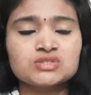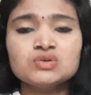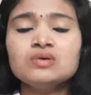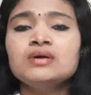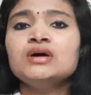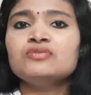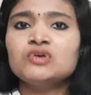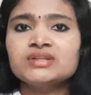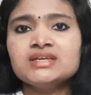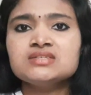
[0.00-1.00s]
So
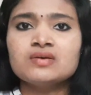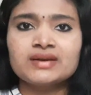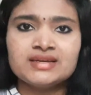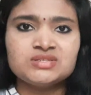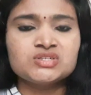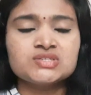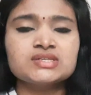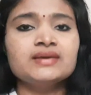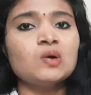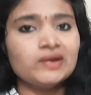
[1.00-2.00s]
for these organizations
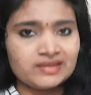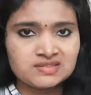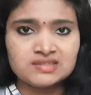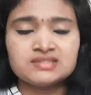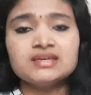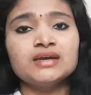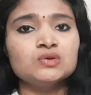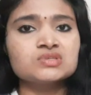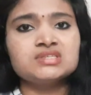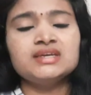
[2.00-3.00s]
like ONGC,
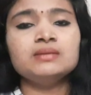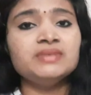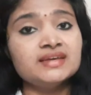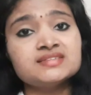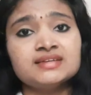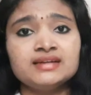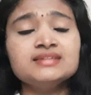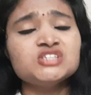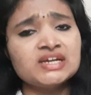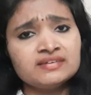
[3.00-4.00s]
IOCL,
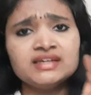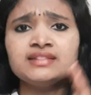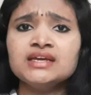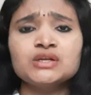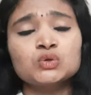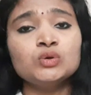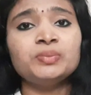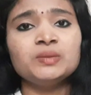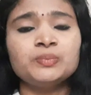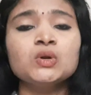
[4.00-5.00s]
BSNL, generally they recruit
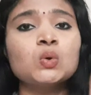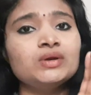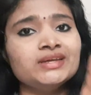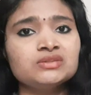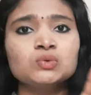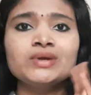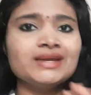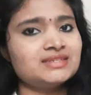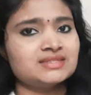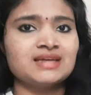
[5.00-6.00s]
people only through
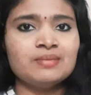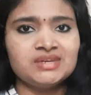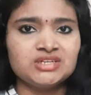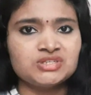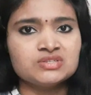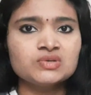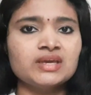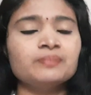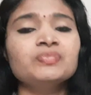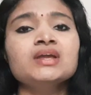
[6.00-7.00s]
GATE examinations.
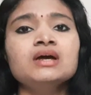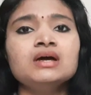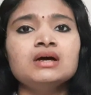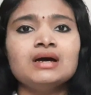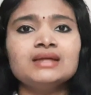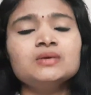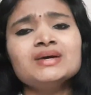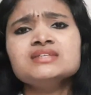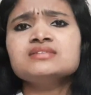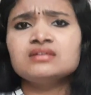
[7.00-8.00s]
Okay.
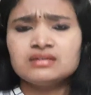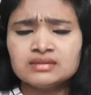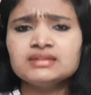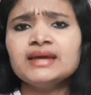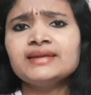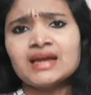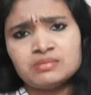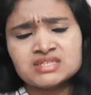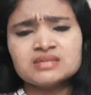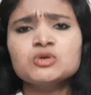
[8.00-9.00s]
Otherwise, there can
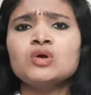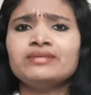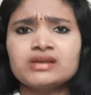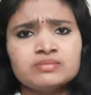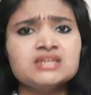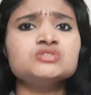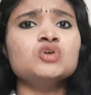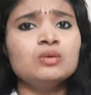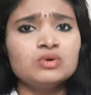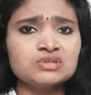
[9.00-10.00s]
be some contract based
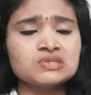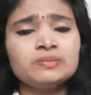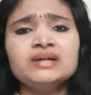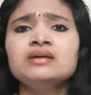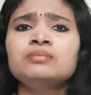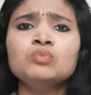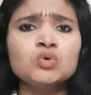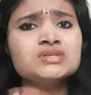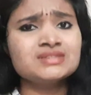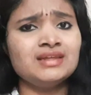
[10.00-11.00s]
job also, but
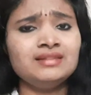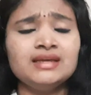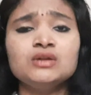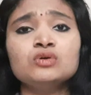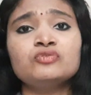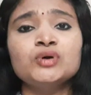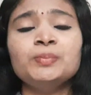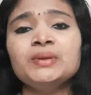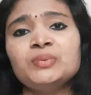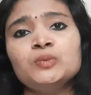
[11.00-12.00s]
mostly they look for
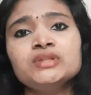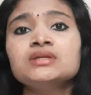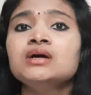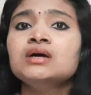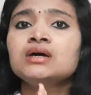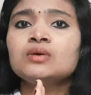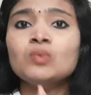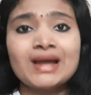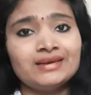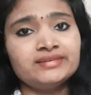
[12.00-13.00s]
people with
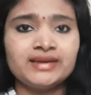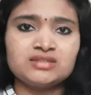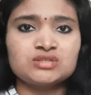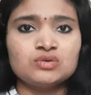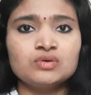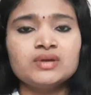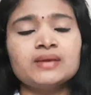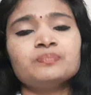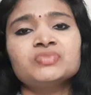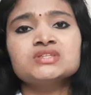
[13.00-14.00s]
valid GATE score.
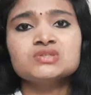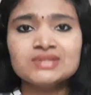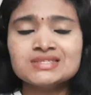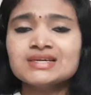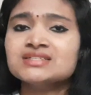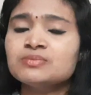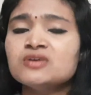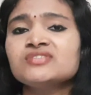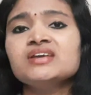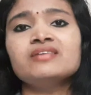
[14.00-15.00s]
Okay. So these are some
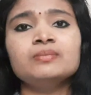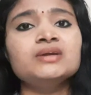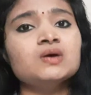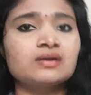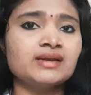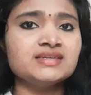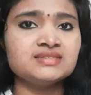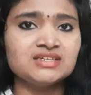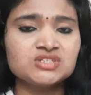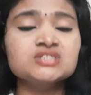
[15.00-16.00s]
of the government
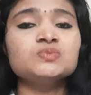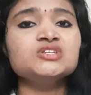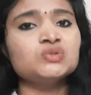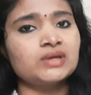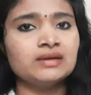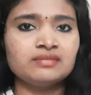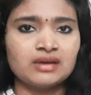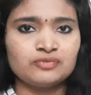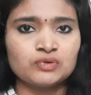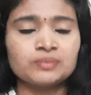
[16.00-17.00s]
organizations which you can
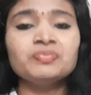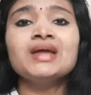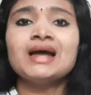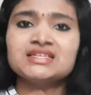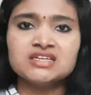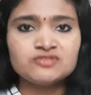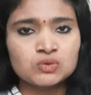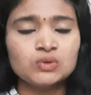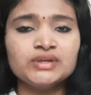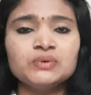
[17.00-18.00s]
try for. As I've
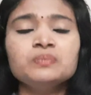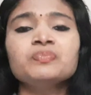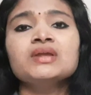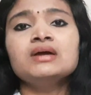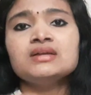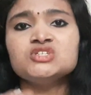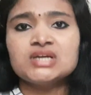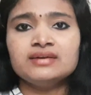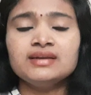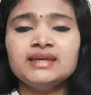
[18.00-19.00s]
told you,
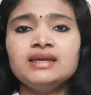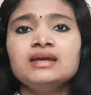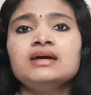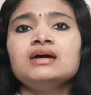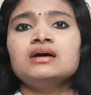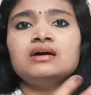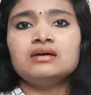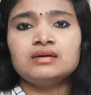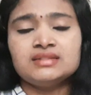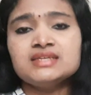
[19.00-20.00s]
generally
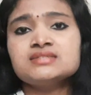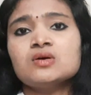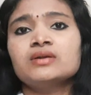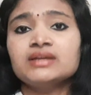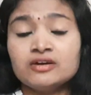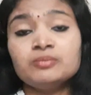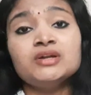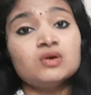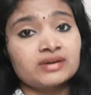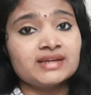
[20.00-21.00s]
these government
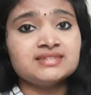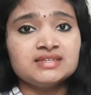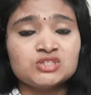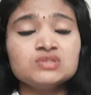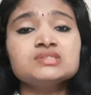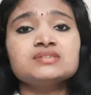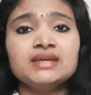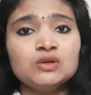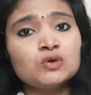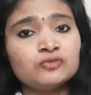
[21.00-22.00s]
organizations,
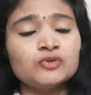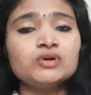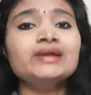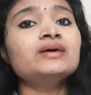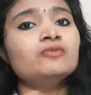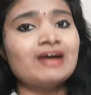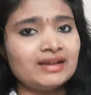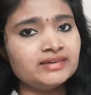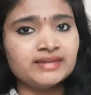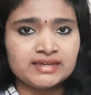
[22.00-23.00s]
they look for
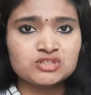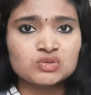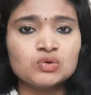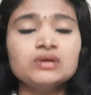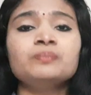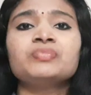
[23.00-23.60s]
valid GATE score.